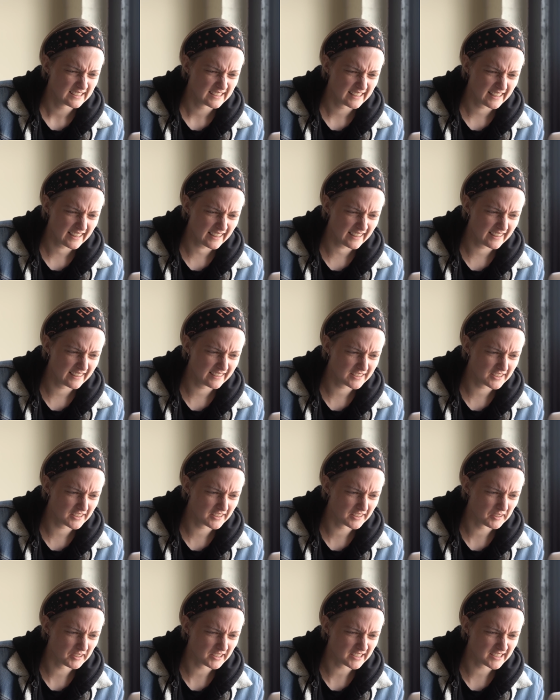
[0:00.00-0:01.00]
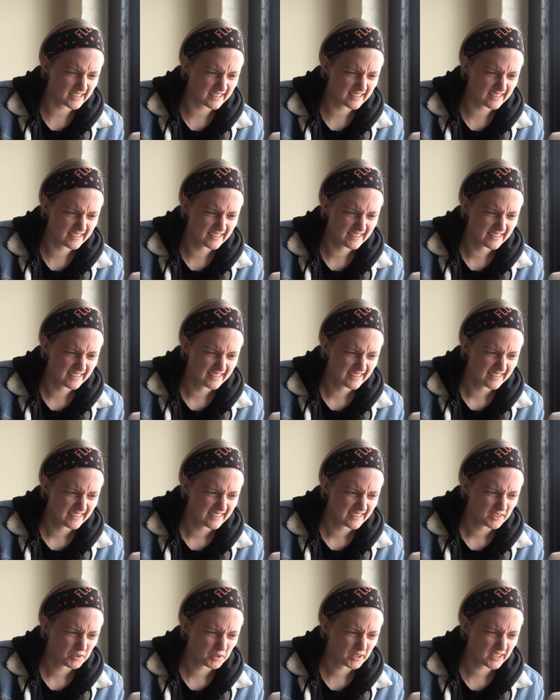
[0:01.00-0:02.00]
Did that answer the question?
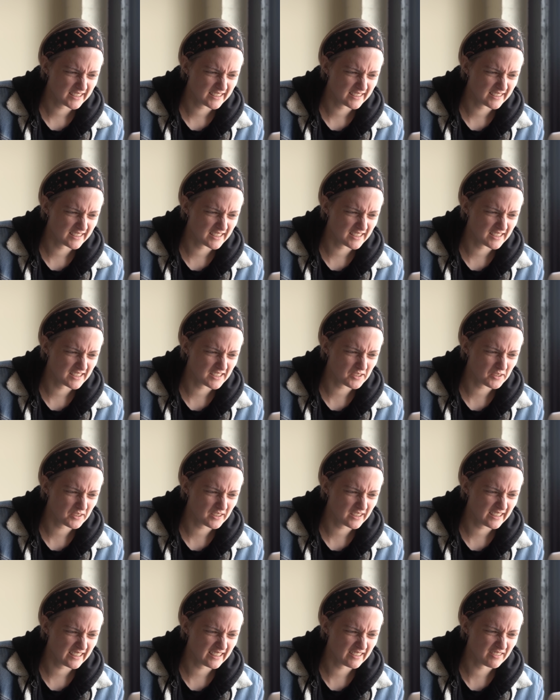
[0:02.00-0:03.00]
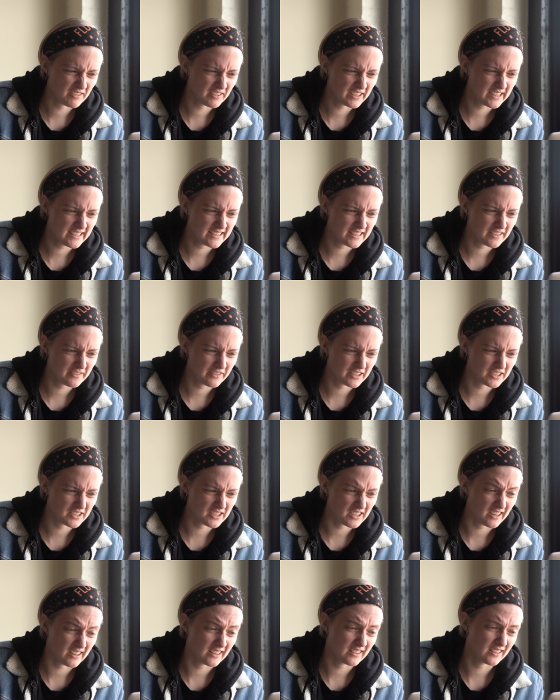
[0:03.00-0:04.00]
What is your story and reason for
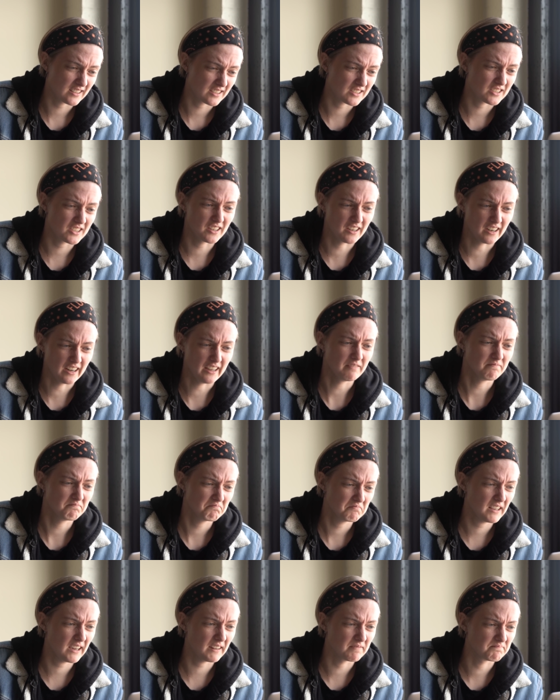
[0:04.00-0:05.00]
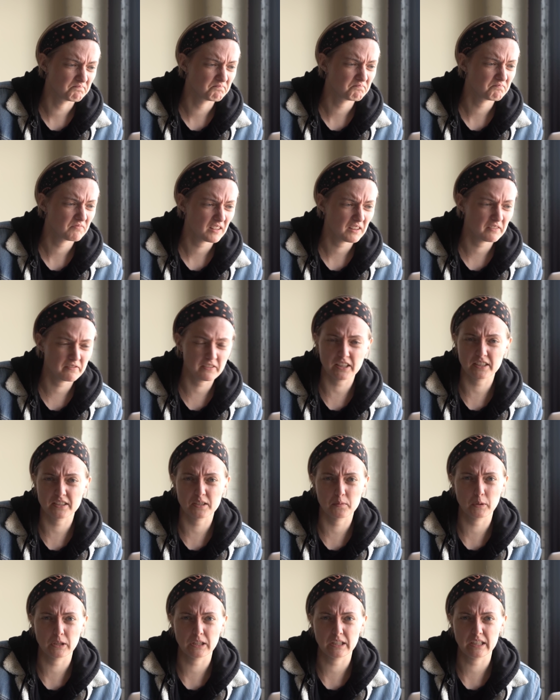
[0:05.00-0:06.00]
starting this journey? Yeah,
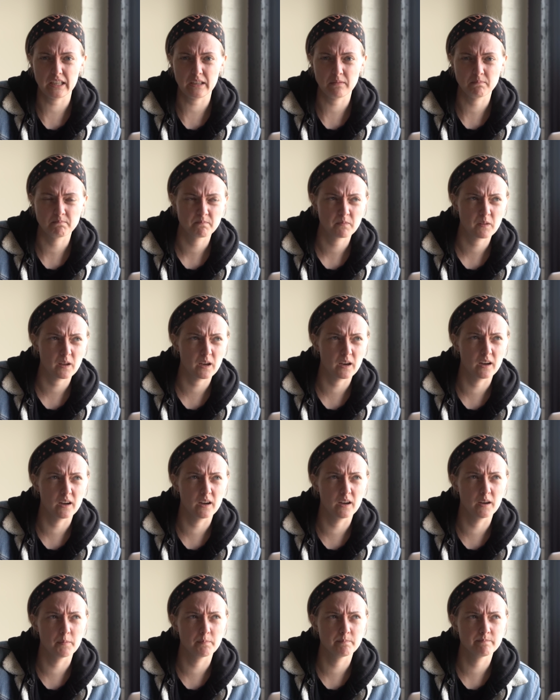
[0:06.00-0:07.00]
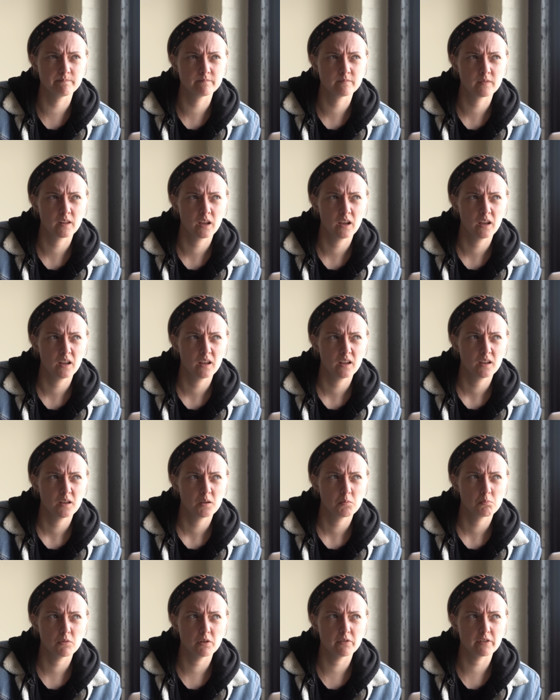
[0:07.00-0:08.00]
flexibility. Um,
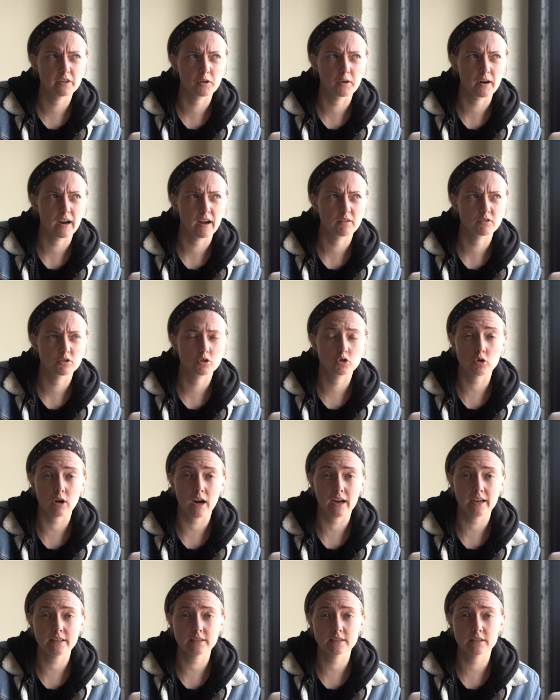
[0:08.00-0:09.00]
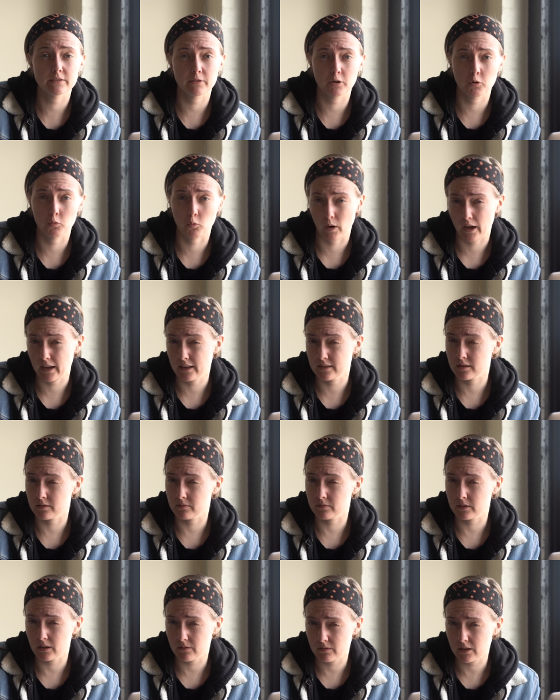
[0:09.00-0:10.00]
moving around, trying different ways
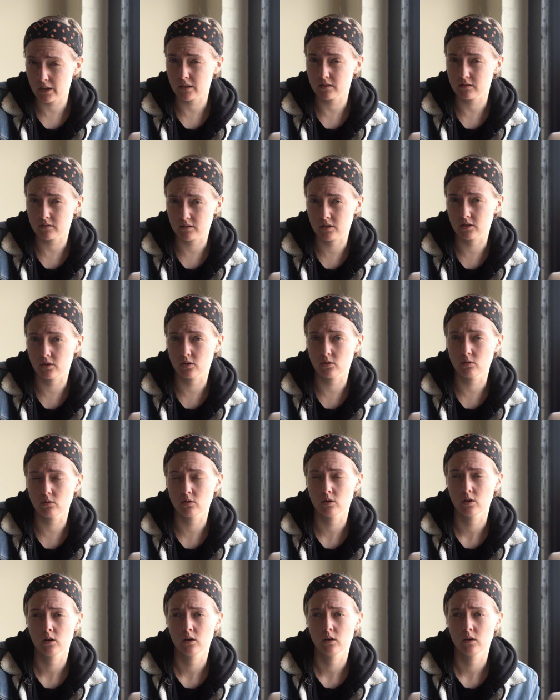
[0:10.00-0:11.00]
of living too,